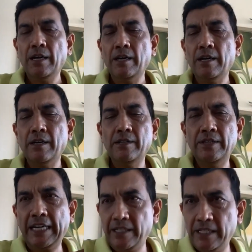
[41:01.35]
Uh,
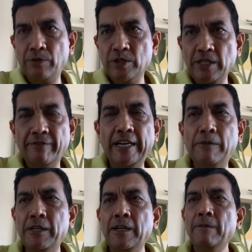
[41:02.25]
that that was
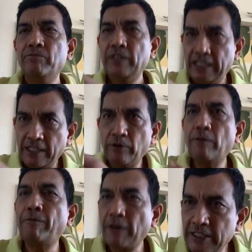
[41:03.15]
available then there were
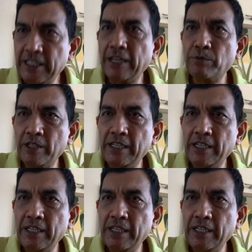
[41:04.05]
funds that were